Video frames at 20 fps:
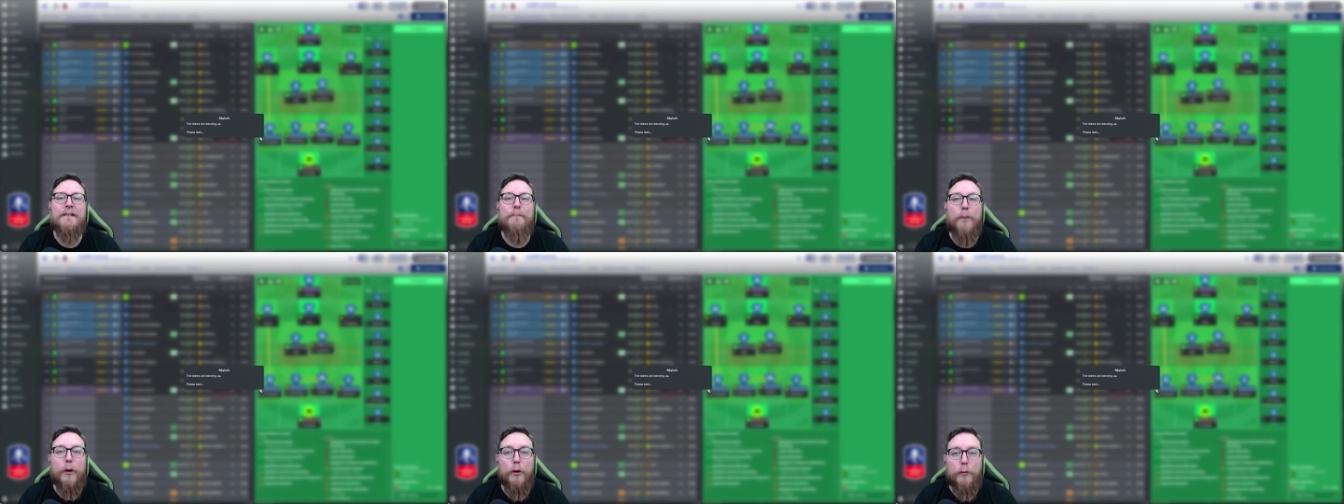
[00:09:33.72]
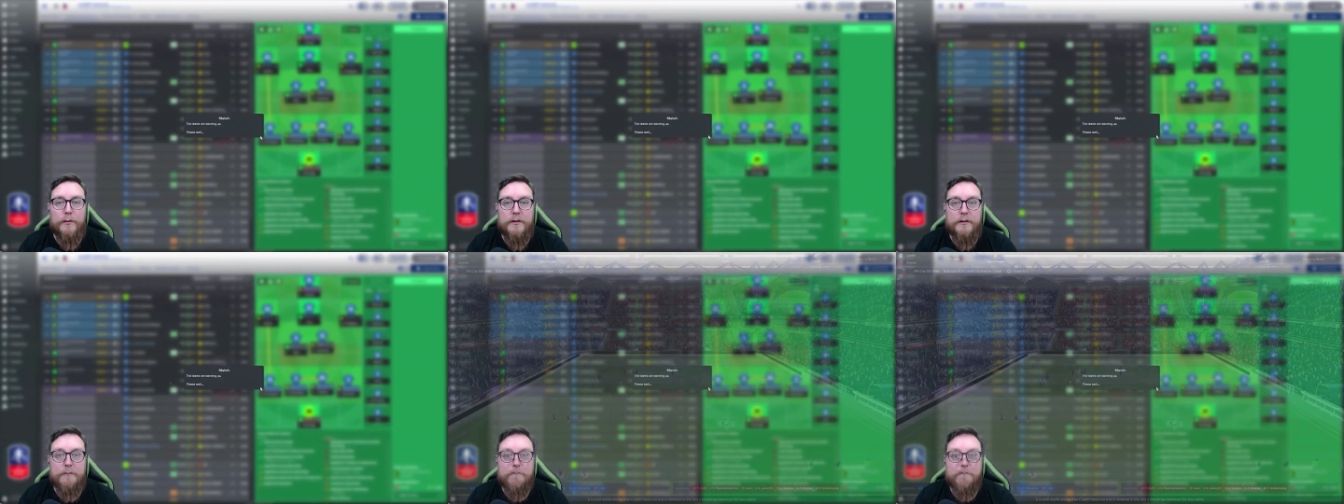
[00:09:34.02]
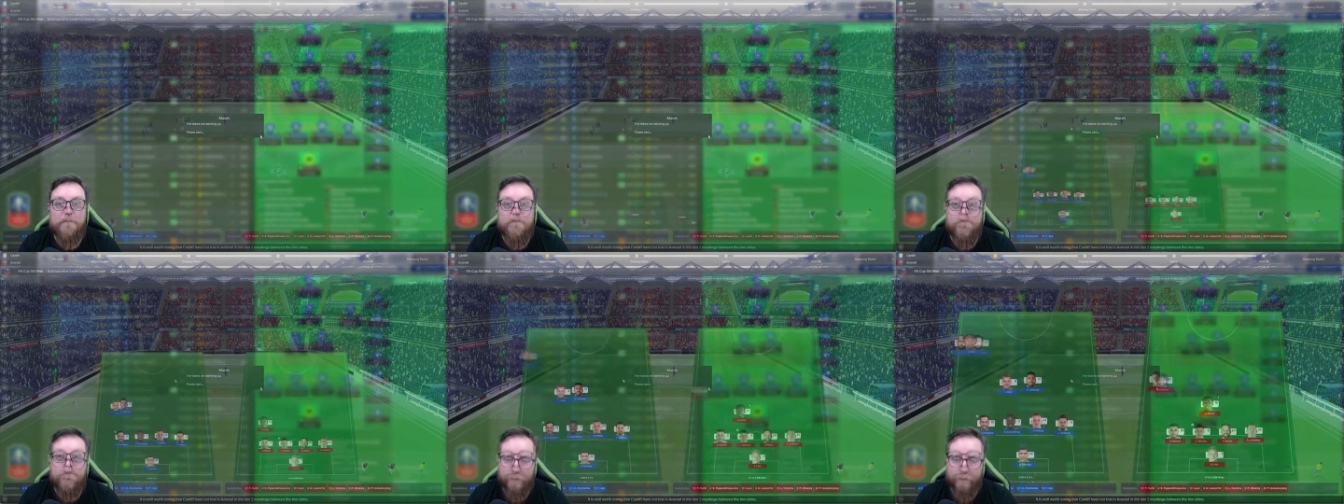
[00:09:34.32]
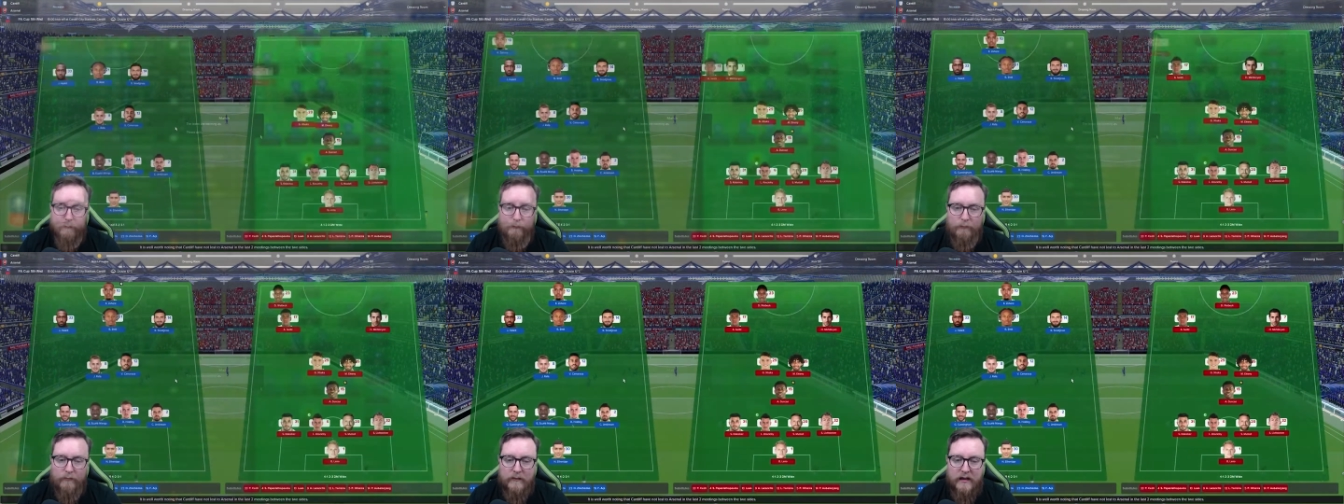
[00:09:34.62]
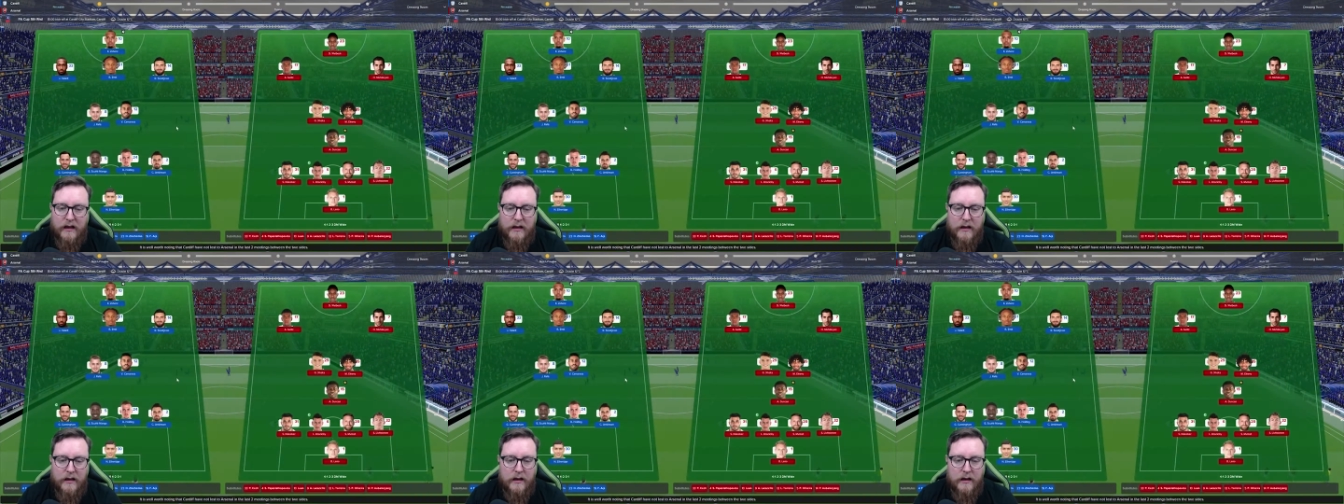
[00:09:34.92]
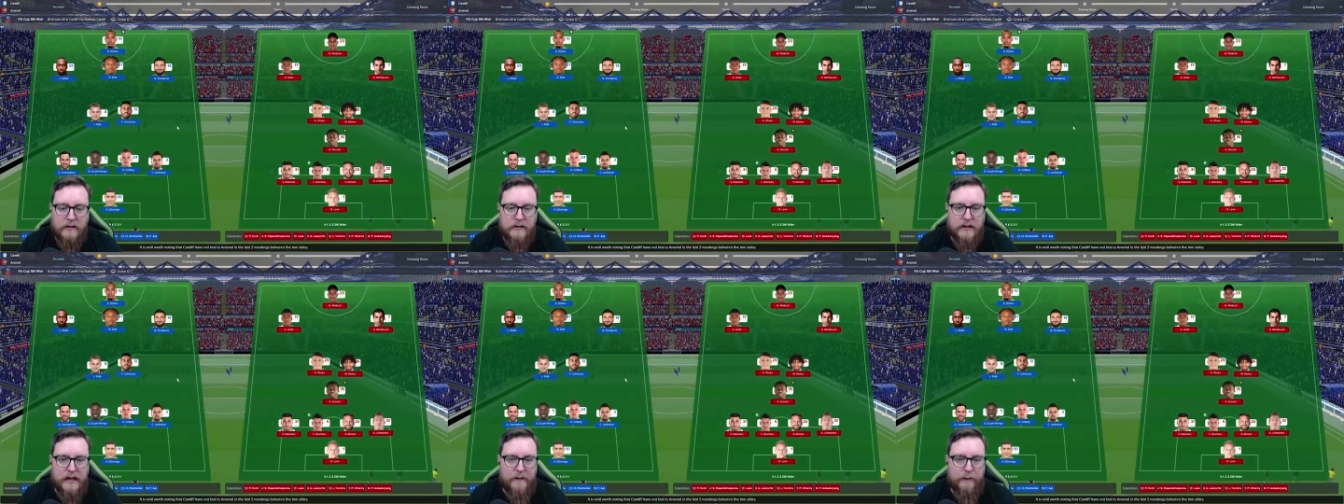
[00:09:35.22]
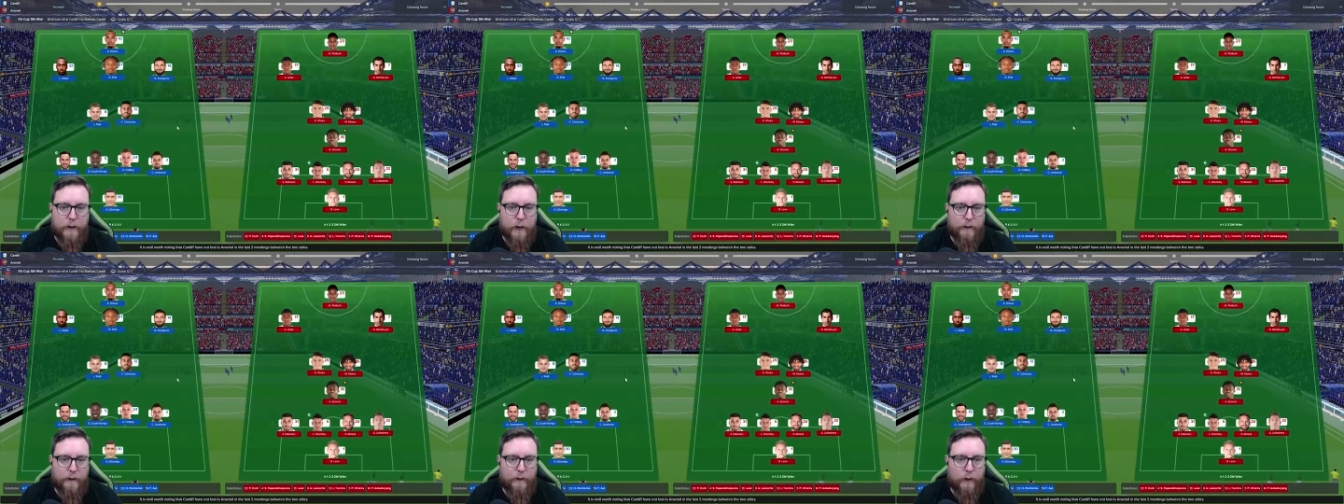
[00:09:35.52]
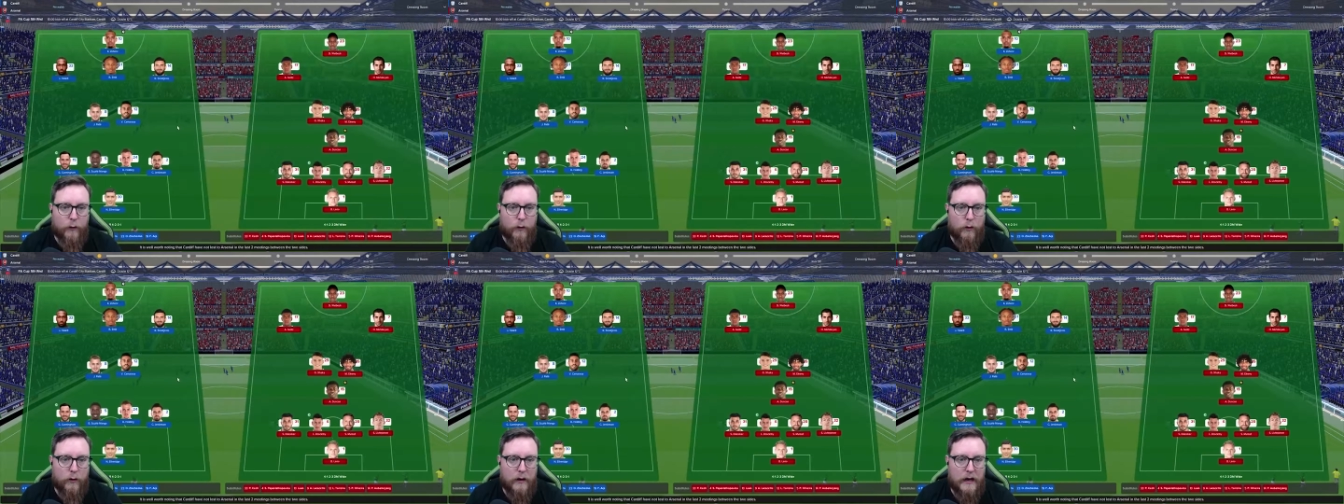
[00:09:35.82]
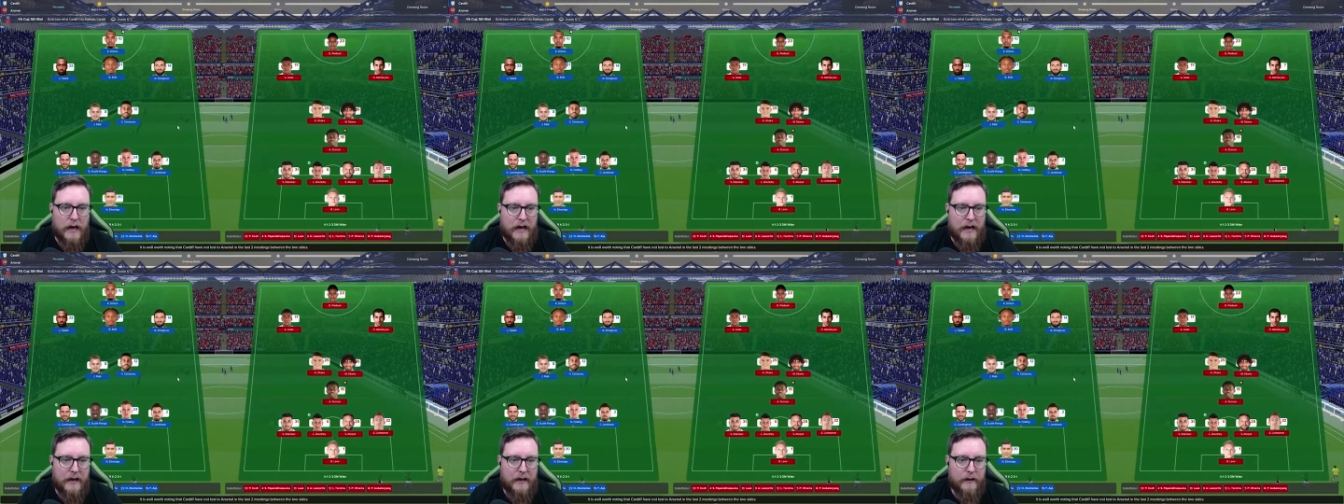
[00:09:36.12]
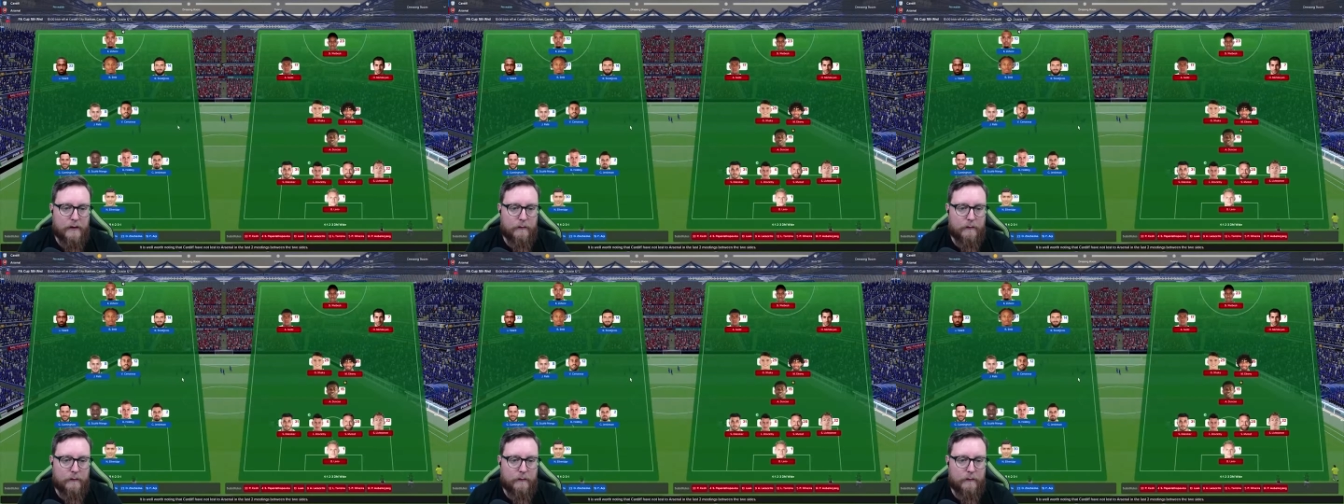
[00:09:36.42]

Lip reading: pooped. So they've gone for a...